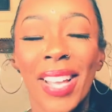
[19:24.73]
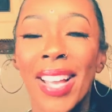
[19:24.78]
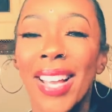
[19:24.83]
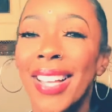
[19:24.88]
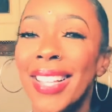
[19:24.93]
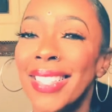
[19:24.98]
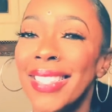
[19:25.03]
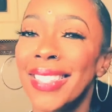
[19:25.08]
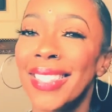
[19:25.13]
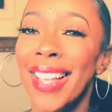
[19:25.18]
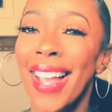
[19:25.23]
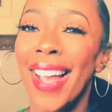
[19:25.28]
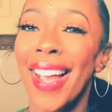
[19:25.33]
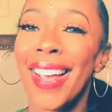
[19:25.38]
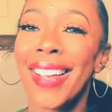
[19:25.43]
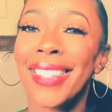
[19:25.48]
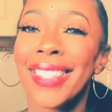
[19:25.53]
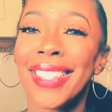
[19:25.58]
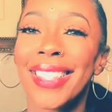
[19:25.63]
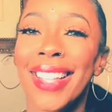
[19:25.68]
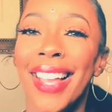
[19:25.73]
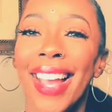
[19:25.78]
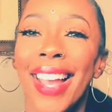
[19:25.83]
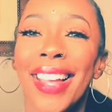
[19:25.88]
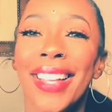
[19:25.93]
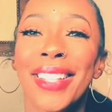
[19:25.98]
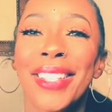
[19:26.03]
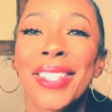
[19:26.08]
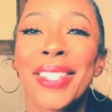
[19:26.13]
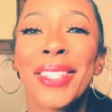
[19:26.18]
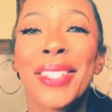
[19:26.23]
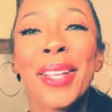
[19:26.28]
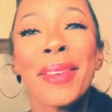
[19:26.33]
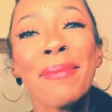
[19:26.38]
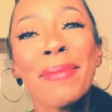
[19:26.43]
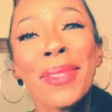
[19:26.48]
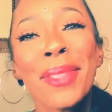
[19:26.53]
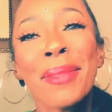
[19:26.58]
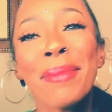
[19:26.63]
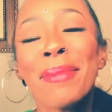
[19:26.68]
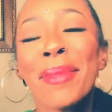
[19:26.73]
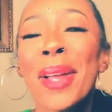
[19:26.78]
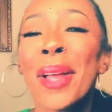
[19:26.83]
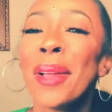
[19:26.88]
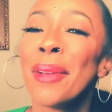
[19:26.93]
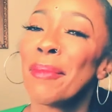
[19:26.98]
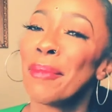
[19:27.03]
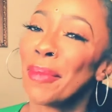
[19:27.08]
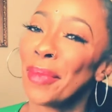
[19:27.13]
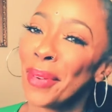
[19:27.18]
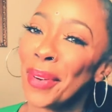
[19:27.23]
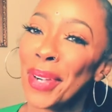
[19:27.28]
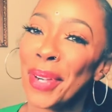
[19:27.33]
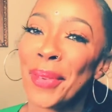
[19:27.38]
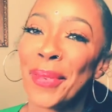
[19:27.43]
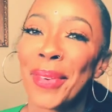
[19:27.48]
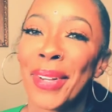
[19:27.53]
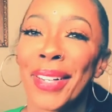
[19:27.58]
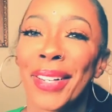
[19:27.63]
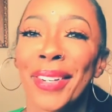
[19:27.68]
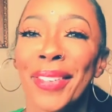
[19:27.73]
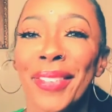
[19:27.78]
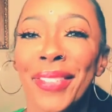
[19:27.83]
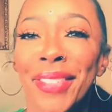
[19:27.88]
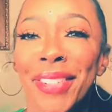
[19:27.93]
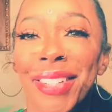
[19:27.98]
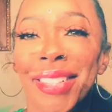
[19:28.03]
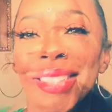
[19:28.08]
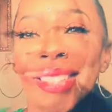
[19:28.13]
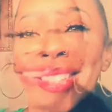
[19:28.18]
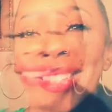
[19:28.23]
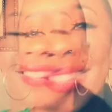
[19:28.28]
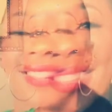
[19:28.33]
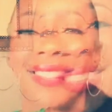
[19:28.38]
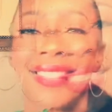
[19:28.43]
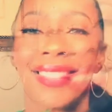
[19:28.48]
Sounds like something pretty wonderful.